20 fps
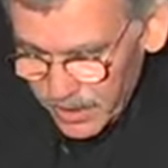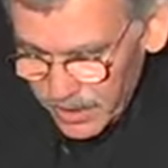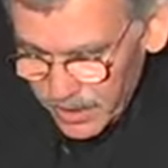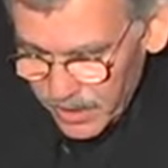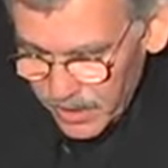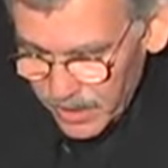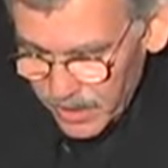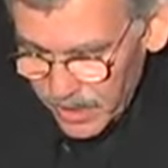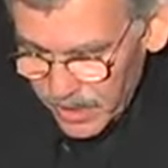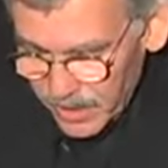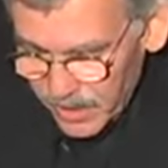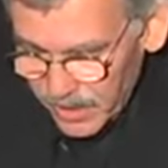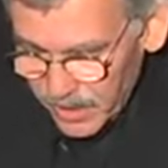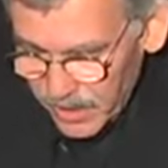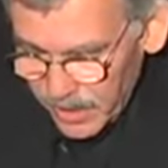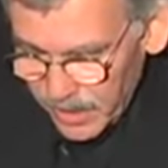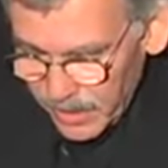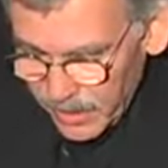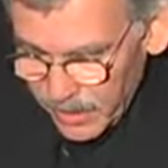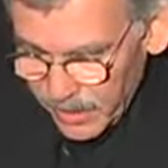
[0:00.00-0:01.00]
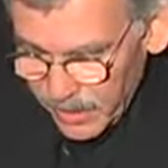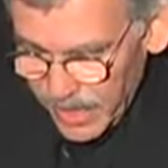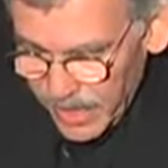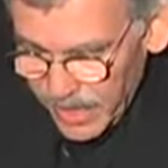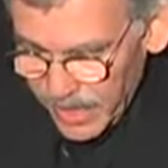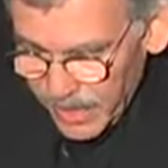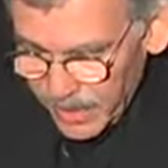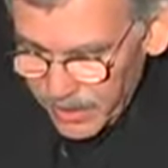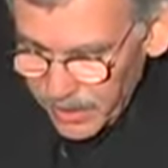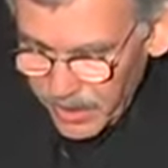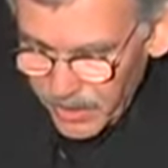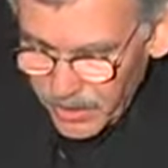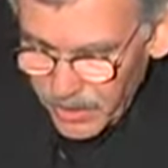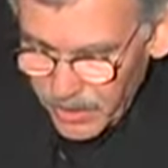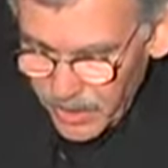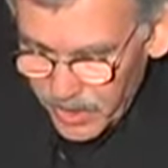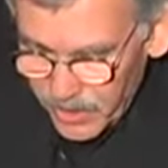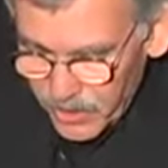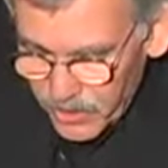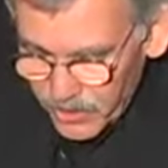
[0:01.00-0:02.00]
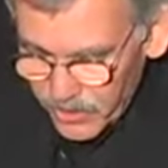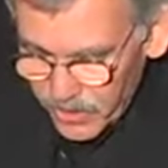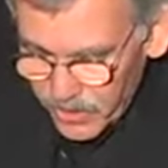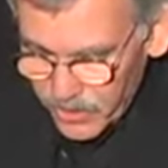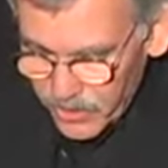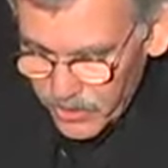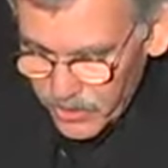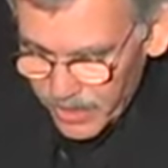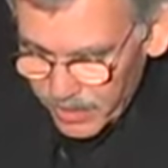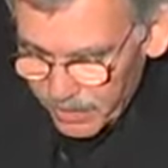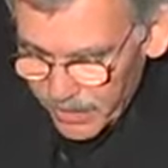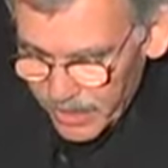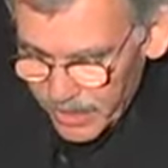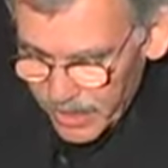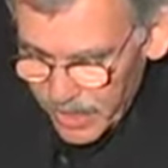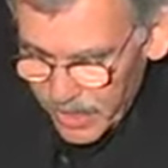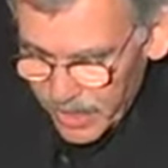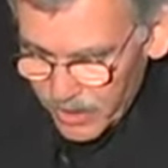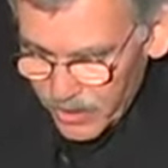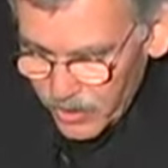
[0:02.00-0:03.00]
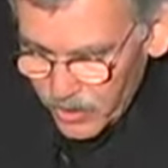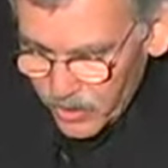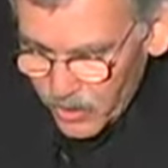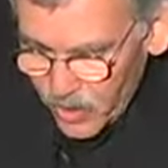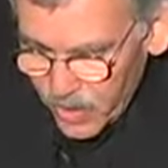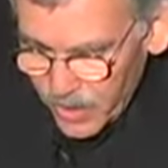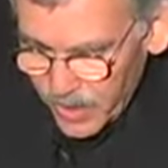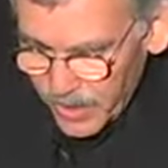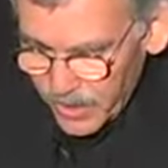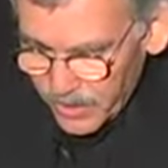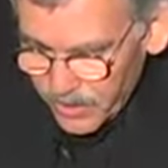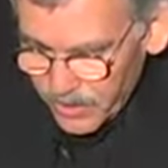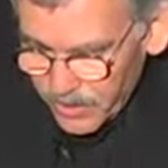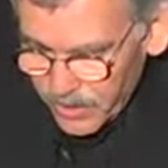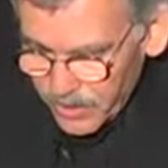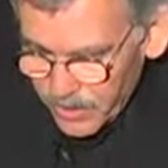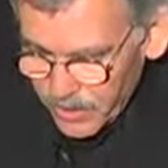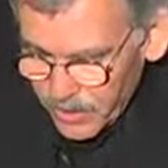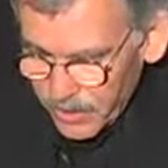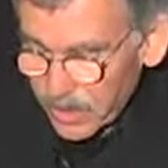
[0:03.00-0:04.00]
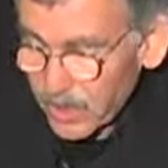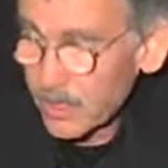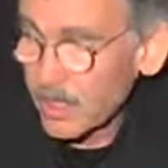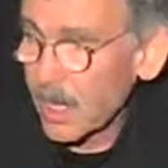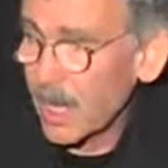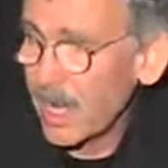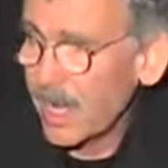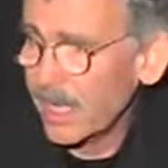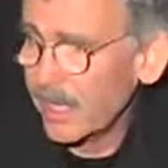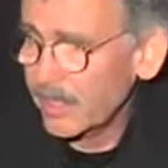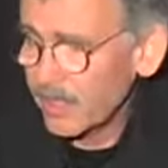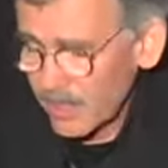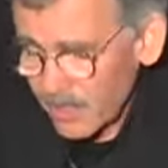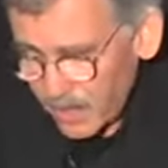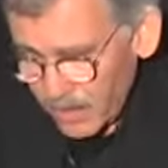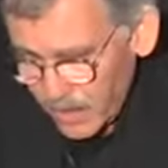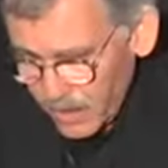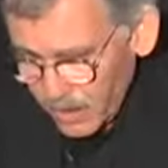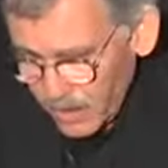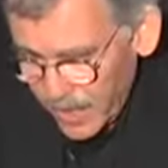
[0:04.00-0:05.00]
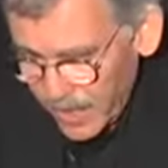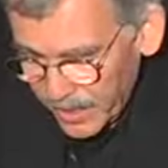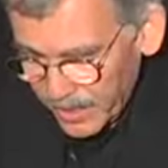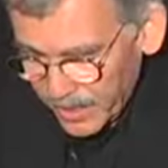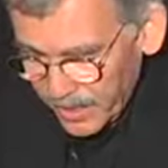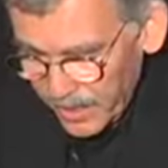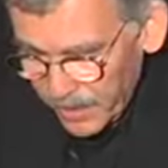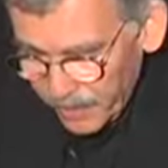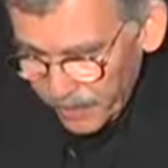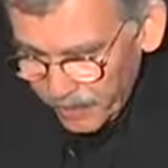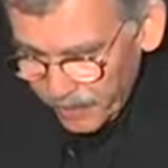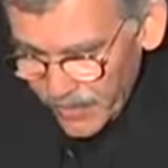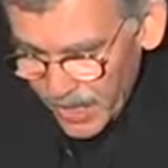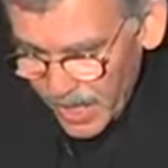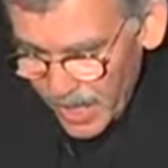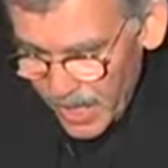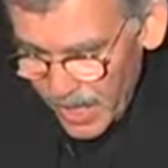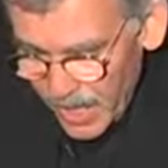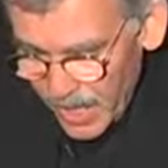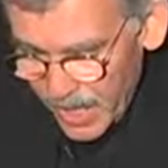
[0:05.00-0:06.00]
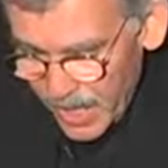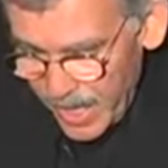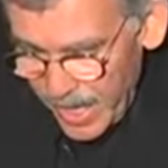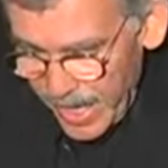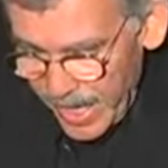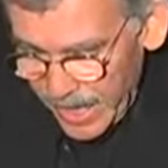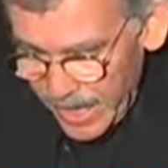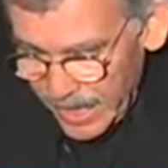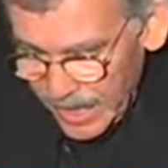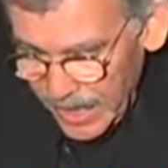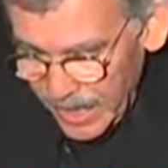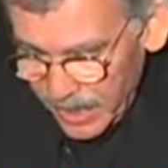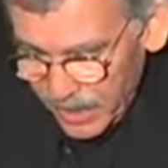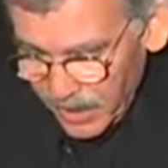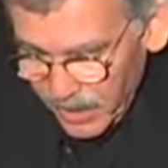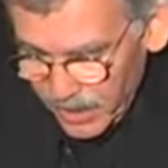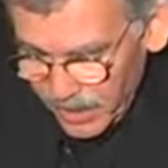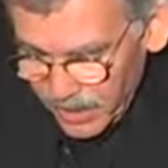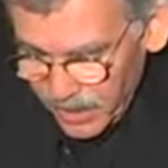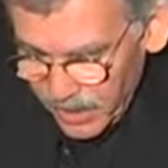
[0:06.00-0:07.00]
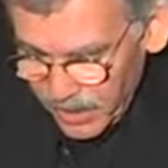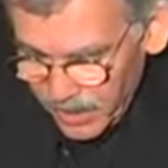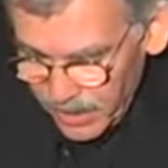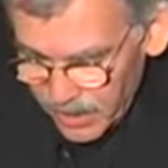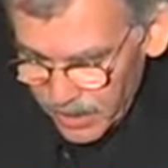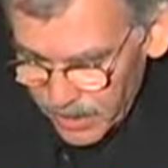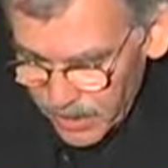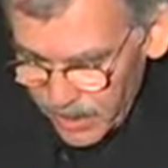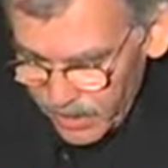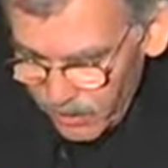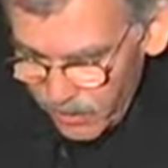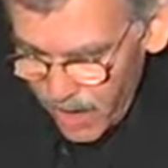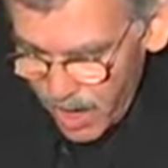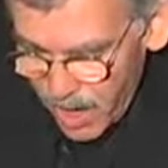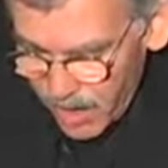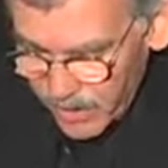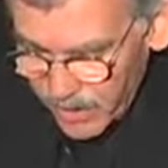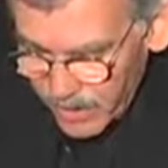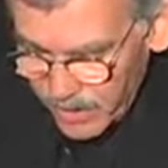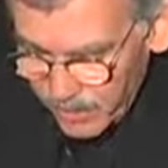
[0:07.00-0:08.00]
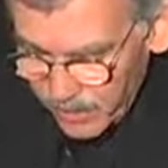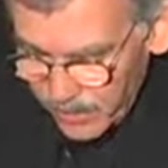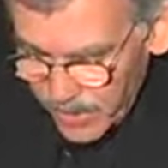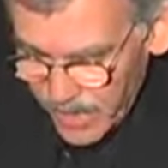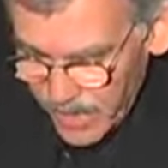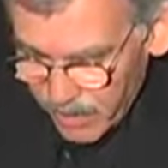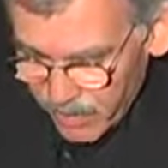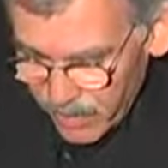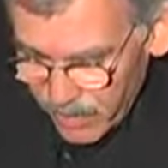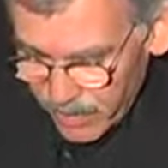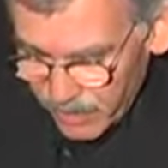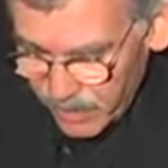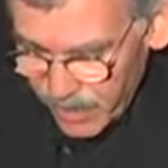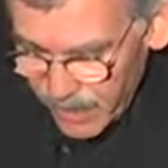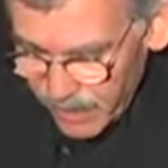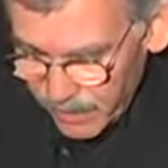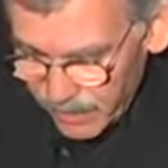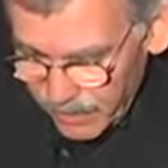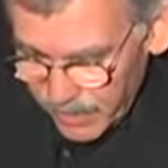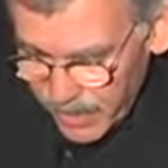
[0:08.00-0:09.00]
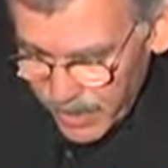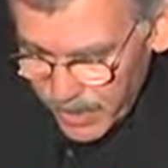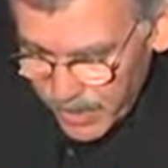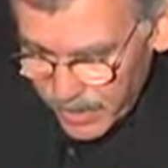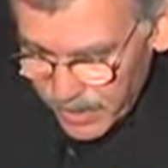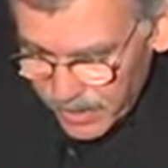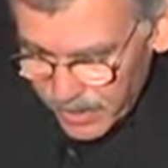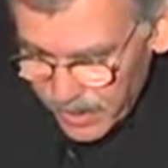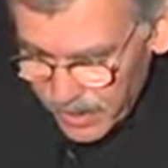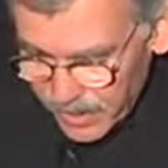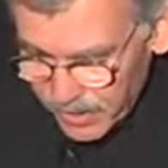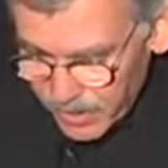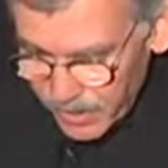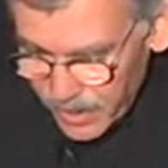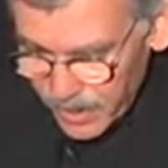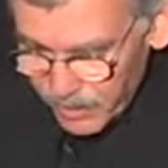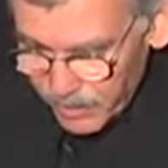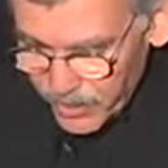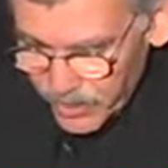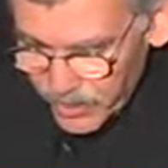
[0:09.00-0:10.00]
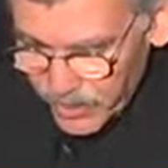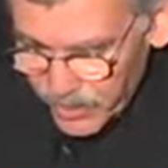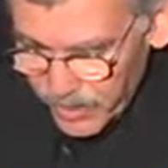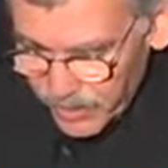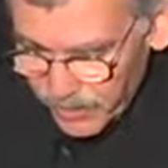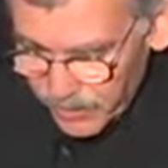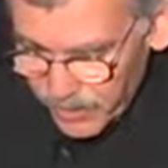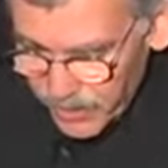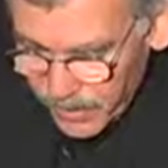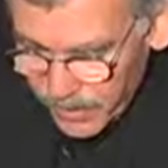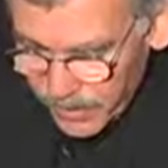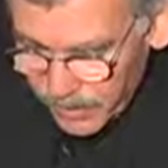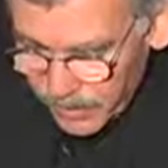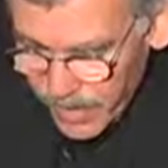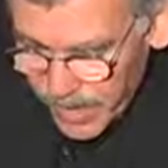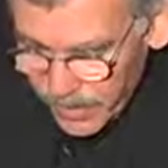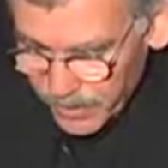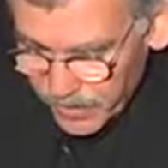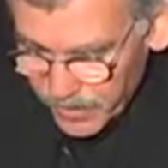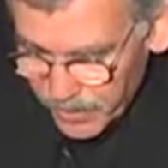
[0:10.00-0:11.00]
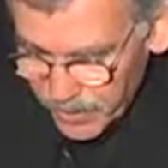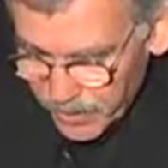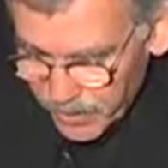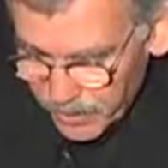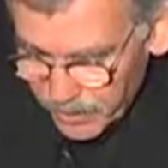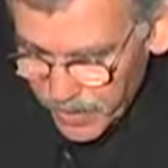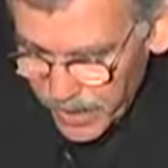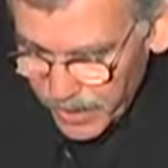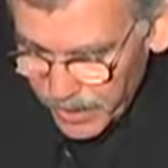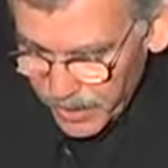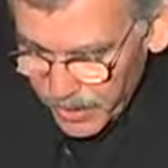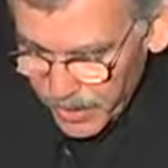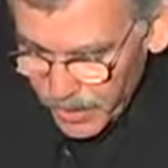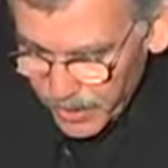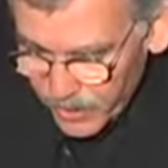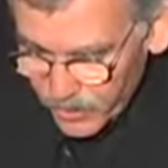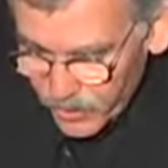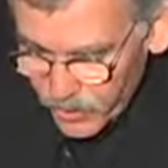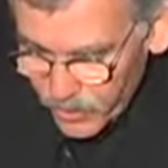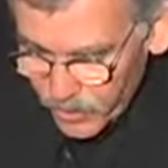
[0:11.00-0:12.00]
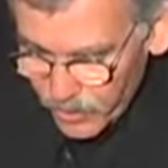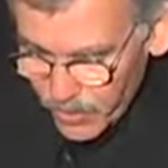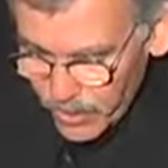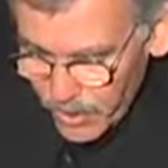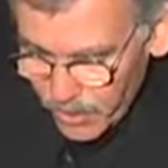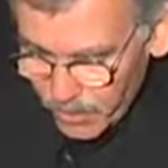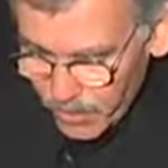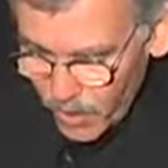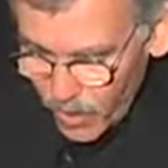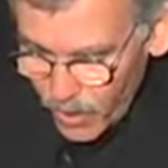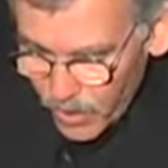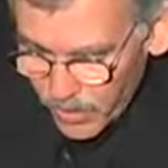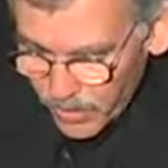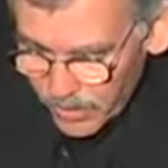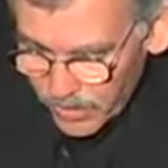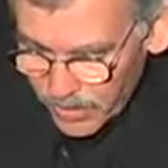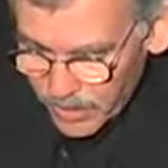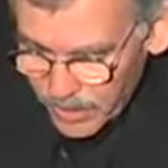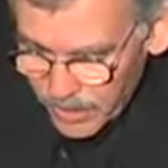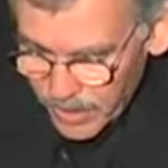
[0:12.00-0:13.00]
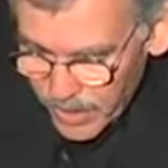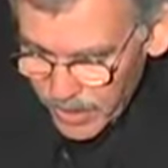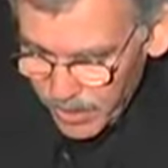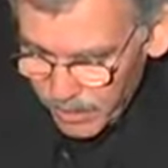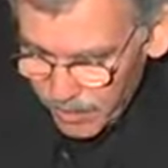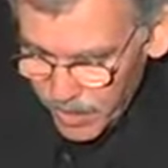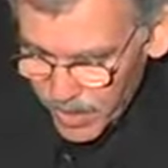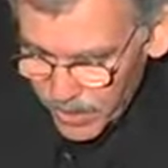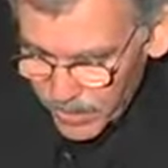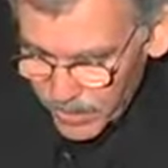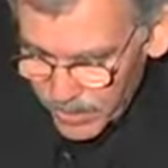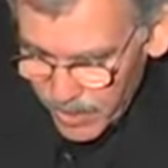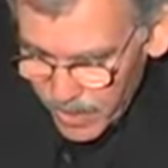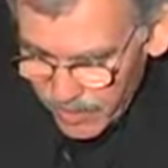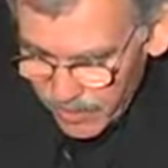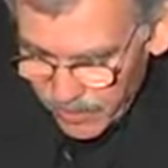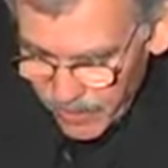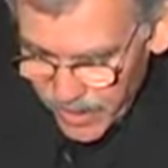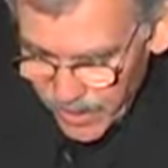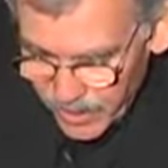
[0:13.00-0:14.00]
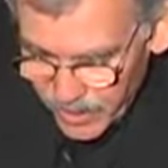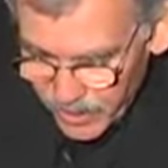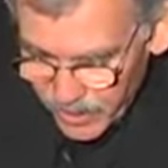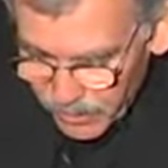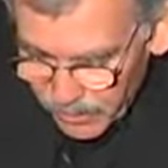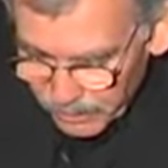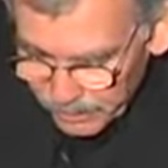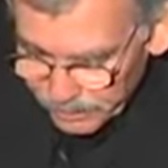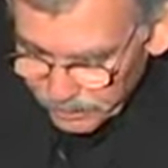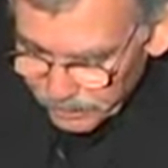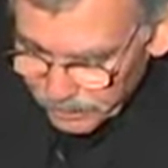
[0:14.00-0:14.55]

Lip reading: She said that in the late 18th century, the Germans had a strong interest in science and collecting. And they collected things like rocks and flowers and butterflies and preserved and mounted them and drew them all in the same mugshot fashion.